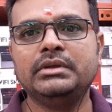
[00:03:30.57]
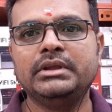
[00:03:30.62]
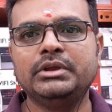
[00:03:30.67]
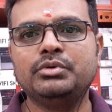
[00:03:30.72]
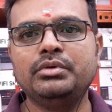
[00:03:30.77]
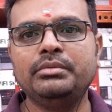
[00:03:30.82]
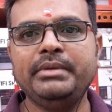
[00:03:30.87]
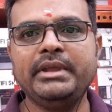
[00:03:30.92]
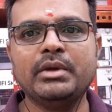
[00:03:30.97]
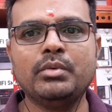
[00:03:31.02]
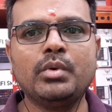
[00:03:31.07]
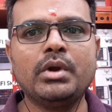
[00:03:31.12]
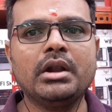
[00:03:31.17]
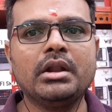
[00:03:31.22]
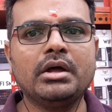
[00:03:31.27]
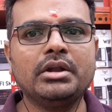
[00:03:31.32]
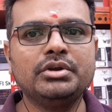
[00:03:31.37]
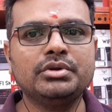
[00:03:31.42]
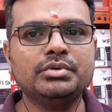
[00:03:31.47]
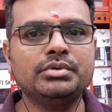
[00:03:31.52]
It could be a
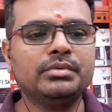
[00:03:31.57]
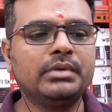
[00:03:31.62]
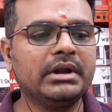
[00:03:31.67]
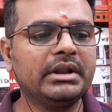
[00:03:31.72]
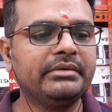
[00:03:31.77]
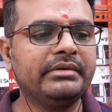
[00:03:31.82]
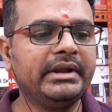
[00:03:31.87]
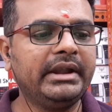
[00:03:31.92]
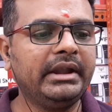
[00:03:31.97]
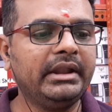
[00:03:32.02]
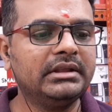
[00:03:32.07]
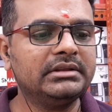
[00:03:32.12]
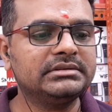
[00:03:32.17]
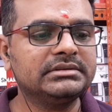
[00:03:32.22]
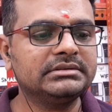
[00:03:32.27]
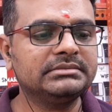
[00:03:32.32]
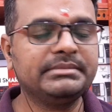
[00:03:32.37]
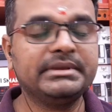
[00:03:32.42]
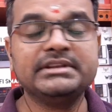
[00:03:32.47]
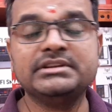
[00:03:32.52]
one or two, whatever it is,
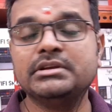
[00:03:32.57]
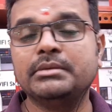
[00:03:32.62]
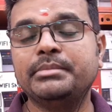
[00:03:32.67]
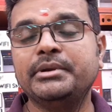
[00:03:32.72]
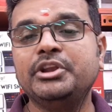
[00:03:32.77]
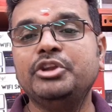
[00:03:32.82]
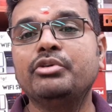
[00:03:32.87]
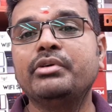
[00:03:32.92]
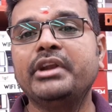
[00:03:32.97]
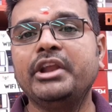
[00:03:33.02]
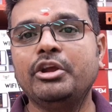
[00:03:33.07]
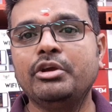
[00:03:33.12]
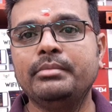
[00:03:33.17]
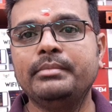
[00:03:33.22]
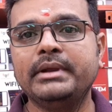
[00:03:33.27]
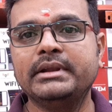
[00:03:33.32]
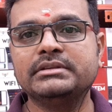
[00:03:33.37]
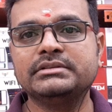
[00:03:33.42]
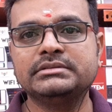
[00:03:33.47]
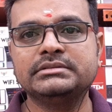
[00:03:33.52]
based upon your
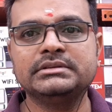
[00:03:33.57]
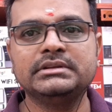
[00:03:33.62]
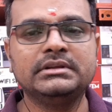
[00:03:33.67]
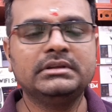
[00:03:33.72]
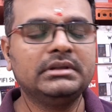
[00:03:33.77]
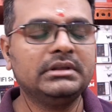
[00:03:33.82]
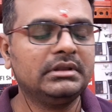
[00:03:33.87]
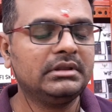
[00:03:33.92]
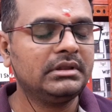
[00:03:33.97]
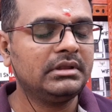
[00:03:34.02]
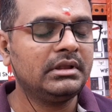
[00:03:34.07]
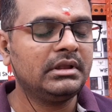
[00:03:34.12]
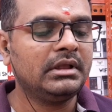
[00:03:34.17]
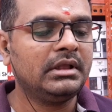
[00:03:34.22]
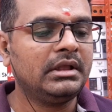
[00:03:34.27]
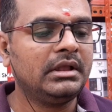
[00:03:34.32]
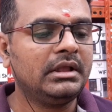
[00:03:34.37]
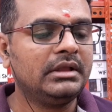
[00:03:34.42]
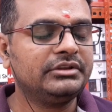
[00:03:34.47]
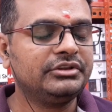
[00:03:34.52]
requirements.
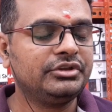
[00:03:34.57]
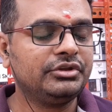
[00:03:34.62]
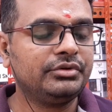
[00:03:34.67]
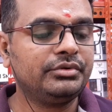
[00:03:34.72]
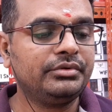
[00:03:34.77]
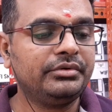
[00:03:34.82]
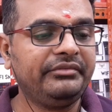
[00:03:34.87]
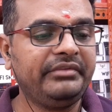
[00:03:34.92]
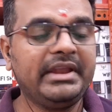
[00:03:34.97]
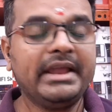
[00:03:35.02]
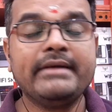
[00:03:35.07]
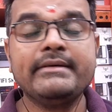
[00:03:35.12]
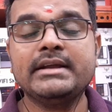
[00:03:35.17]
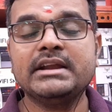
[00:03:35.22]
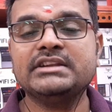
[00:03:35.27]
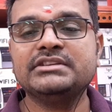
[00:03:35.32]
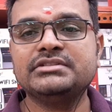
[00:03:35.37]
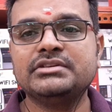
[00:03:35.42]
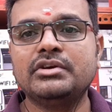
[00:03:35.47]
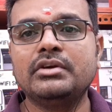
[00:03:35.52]
So we have
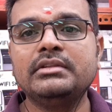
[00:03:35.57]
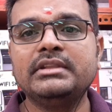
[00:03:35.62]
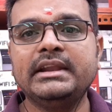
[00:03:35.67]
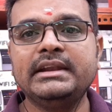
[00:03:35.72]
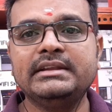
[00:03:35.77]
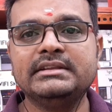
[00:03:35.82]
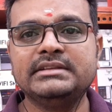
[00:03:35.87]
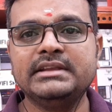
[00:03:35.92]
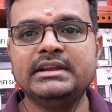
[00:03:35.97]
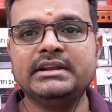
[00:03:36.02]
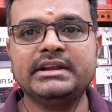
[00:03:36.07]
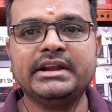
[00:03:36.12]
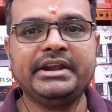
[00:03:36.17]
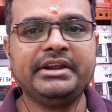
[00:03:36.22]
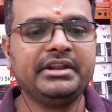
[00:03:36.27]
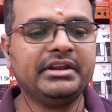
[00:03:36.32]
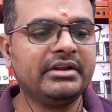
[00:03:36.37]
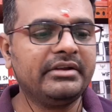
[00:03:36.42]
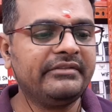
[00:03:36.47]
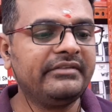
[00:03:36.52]
considered all the design
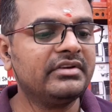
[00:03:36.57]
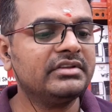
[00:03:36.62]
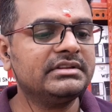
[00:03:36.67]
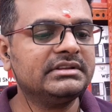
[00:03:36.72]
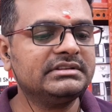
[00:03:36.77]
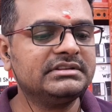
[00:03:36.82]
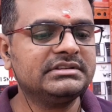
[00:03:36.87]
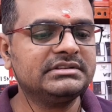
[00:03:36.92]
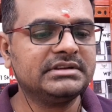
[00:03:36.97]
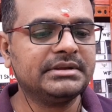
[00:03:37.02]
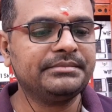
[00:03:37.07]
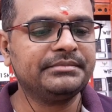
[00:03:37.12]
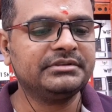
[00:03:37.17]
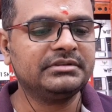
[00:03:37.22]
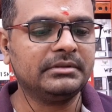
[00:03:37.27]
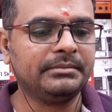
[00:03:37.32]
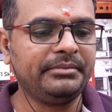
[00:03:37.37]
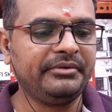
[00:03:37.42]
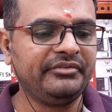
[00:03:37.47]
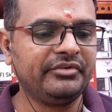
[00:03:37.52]
criteria for the systems
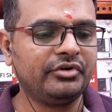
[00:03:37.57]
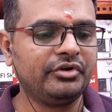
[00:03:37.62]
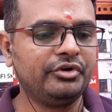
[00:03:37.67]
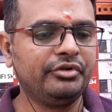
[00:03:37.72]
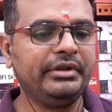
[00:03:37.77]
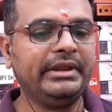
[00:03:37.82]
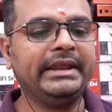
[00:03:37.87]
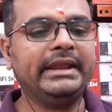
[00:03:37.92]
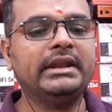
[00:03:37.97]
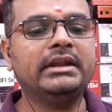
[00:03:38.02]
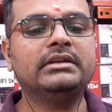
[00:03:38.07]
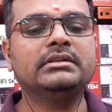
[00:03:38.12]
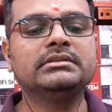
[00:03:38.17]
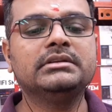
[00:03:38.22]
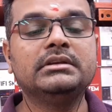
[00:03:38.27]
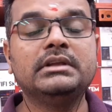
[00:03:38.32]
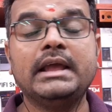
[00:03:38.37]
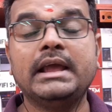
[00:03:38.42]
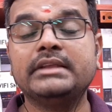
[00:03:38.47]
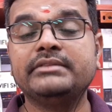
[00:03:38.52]
before doing it,
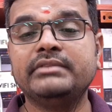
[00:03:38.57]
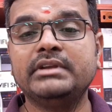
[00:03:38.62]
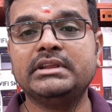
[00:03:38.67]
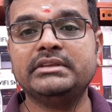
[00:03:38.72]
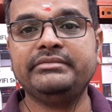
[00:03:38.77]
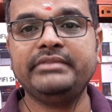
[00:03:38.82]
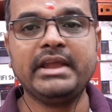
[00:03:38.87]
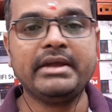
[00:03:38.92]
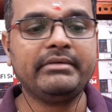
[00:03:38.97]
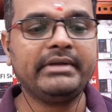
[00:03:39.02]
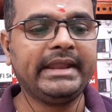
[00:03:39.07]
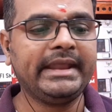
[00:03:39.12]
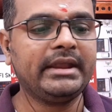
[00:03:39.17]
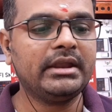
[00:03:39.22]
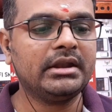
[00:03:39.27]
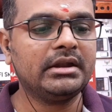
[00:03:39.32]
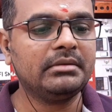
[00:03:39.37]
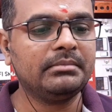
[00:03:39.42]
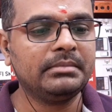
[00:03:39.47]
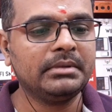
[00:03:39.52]
as well as we have
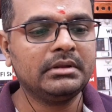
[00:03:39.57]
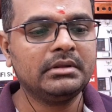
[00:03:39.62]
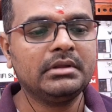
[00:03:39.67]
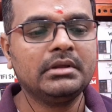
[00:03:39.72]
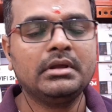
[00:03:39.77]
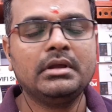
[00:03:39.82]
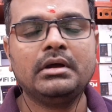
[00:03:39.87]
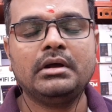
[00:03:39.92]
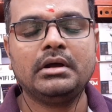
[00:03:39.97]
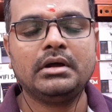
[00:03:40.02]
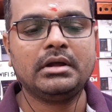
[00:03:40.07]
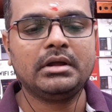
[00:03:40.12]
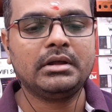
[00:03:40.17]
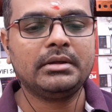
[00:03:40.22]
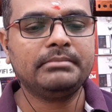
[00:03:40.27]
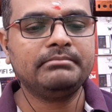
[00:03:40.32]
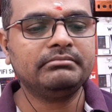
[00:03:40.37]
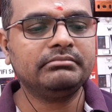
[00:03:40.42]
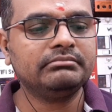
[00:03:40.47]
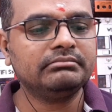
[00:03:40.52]
taken a
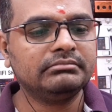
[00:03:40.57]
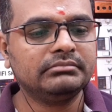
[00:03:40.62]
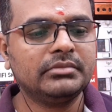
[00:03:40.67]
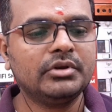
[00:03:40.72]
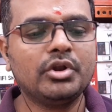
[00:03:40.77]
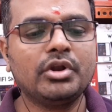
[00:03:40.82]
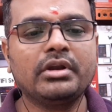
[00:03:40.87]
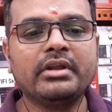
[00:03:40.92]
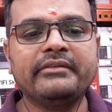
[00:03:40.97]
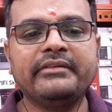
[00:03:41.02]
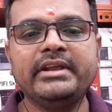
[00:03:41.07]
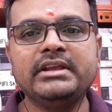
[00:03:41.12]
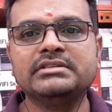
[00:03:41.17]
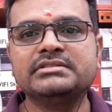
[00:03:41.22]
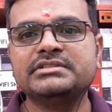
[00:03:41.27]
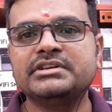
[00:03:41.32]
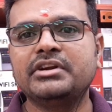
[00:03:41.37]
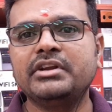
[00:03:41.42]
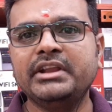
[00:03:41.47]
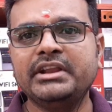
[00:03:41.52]
um, lot of
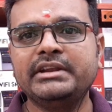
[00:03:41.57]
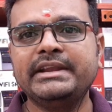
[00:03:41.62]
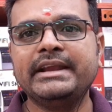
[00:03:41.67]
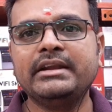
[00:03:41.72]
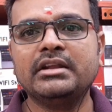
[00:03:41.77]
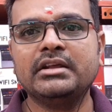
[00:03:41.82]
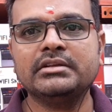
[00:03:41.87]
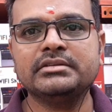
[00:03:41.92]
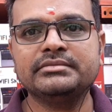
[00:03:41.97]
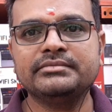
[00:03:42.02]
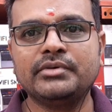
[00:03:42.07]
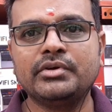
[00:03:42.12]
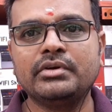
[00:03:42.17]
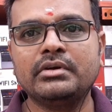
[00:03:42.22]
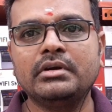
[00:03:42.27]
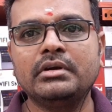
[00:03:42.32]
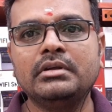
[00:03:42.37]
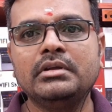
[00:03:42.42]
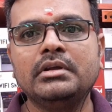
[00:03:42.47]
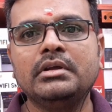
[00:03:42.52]
historic data
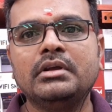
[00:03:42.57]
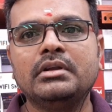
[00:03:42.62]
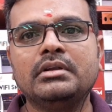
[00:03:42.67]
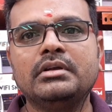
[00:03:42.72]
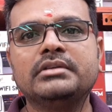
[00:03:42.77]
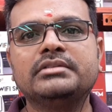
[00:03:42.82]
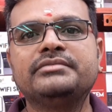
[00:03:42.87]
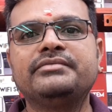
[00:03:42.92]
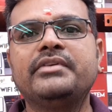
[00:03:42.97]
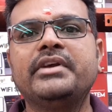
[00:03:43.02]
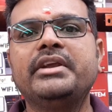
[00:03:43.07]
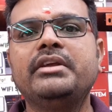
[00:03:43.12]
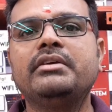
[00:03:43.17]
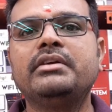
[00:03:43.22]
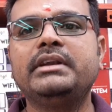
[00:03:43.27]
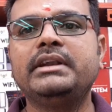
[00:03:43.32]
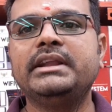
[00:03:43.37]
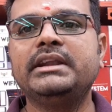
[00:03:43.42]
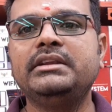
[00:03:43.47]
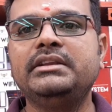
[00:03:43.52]
for last five
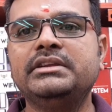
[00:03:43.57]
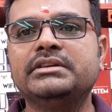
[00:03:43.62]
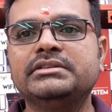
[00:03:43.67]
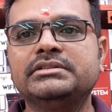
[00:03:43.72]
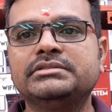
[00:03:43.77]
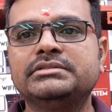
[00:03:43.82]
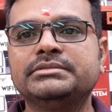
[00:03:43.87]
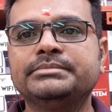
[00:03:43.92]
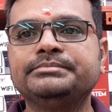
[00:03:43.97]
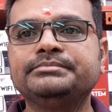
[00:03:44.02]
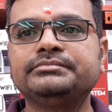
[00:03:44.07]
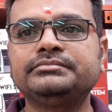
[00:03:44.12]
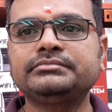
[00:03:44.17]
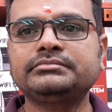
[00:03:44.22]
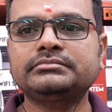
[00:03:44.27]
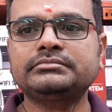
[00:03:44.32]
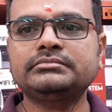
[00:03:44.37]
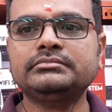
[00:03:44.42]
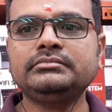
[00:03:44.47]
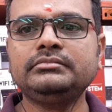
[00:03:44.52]
or ten years.
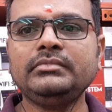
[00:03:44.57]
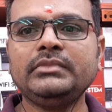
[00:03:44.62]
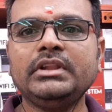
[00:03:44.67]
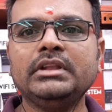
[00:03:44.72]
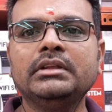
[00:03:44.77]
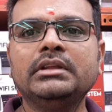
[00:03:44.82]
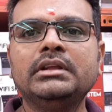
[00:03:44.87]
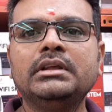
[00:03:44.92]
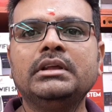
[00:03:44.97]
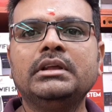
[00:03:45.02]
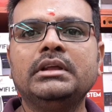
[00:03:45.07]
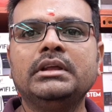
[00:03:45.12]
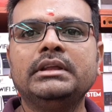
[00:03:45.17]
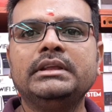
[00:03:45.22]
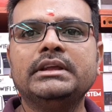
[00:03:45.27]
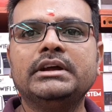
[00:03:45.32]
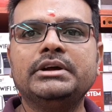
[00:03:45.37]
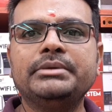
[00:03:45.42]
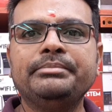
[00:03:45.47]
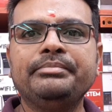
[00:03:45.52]

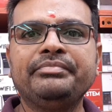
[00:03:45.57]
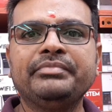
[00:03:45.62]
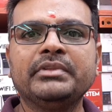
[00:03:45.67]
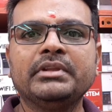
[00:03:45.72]
Yeah.